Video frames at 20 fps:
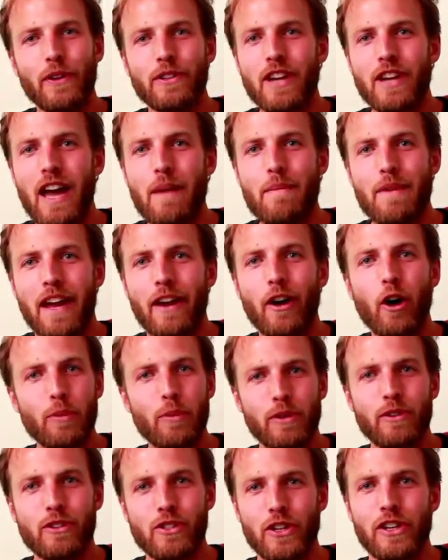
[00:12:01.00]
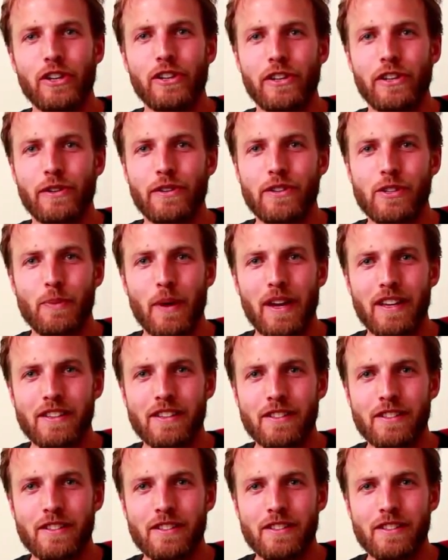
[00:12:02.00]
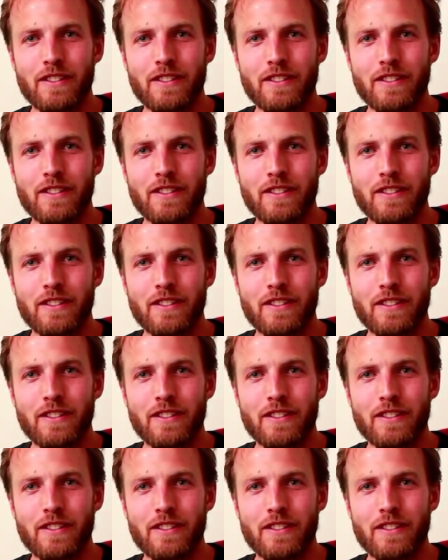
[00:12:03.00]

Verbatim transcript: for your time and I hope you enjoy your year in space.